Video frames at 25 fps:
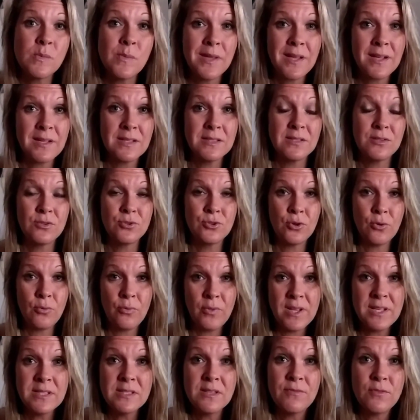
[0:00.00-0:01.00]
Because the truth
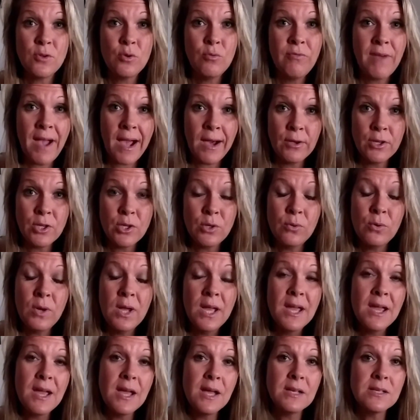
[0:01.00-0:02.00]
is, if you value
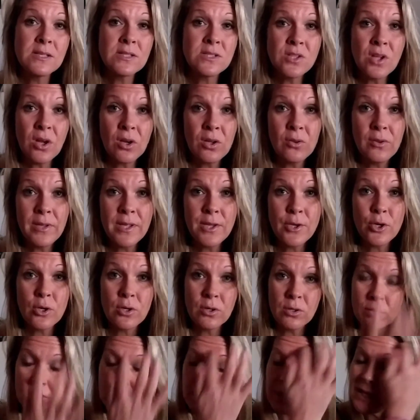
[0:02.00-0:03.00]
snuggling
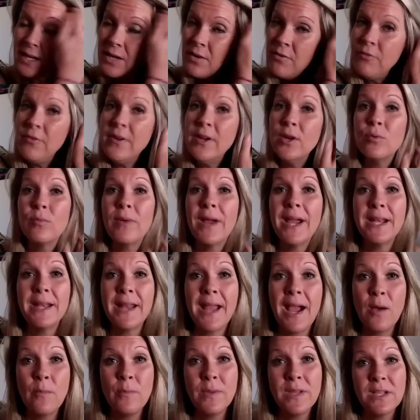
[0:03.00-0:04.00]
your infant right
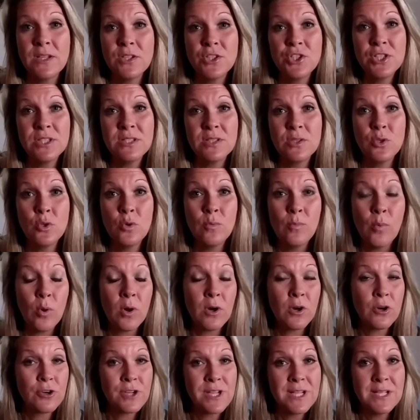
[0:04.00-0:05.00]
now because she's a
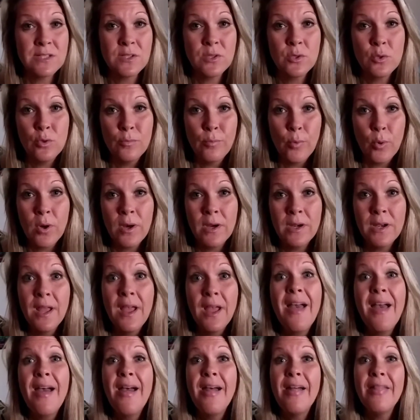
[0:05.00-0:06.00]
newborn or he's a newborn,
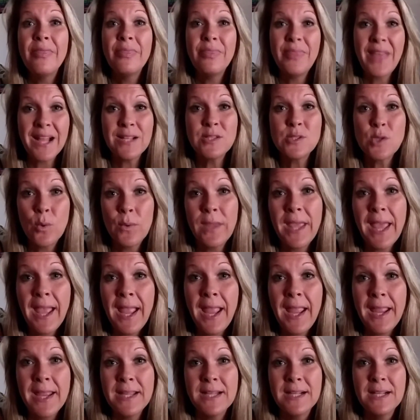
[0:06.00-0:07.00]
that's
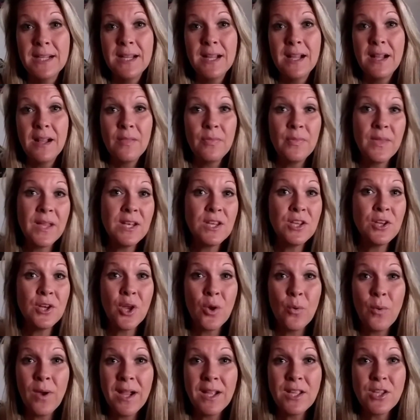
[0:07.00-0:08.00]
okay. Then you know
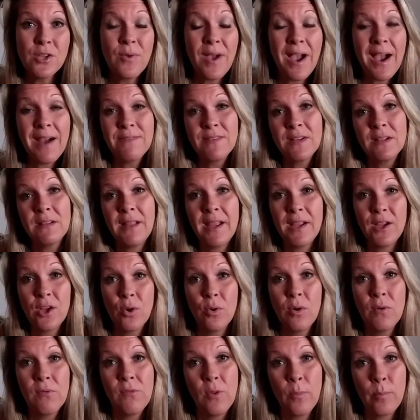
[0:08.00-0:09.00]
what? You have to let
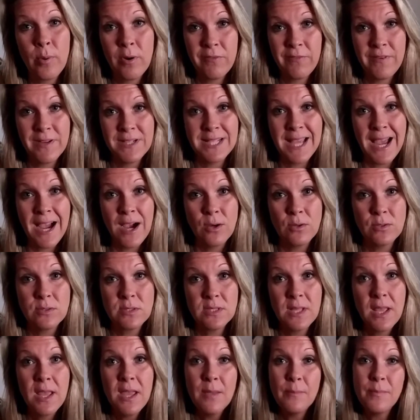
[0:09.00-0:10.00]
go of the perfect
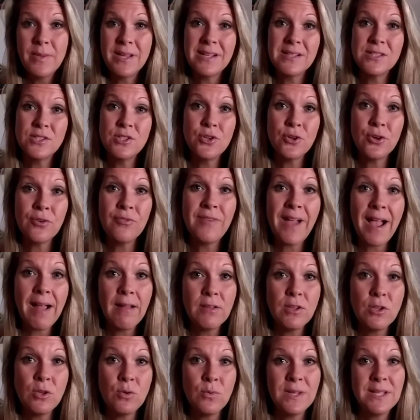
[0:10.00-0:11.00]
house, because your
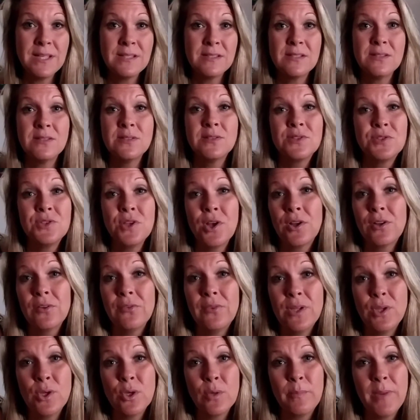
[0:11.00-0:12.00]
value is in
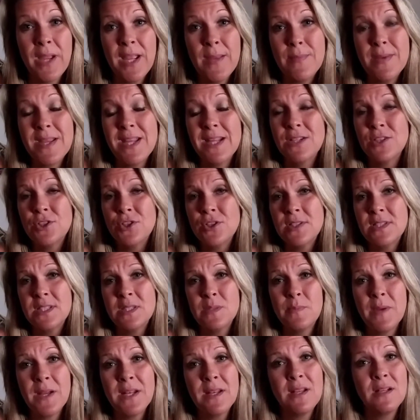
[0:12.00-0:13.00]
snuggling your baby and just
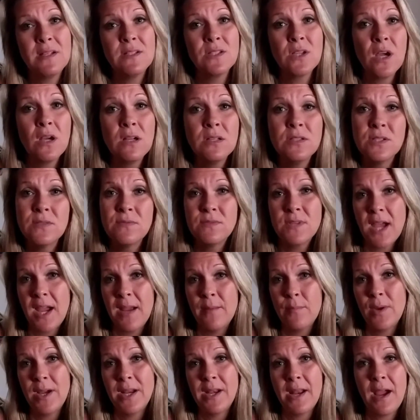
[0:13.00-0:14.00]
spending tons of time
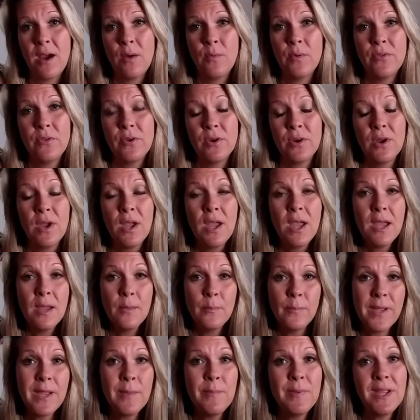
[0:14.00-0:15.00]
right now with your
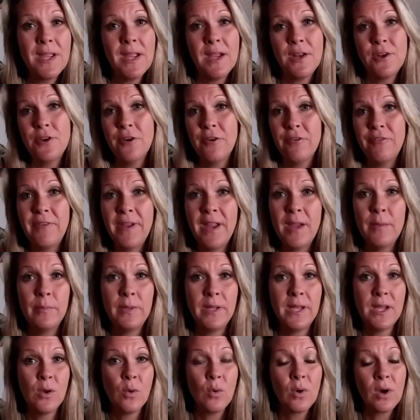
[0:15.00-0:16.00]
baby and your
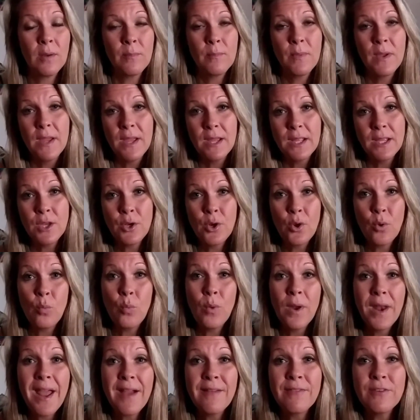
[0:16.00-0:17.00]
family, or,
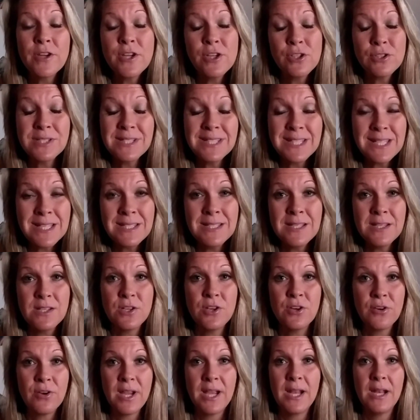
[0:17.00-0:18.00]
whatever your season
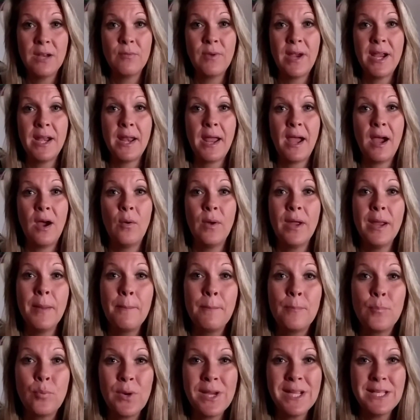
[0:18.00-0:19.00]
you're in right now.
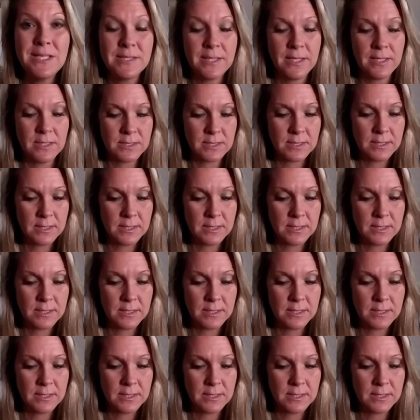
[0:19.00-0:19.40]
Embrace it.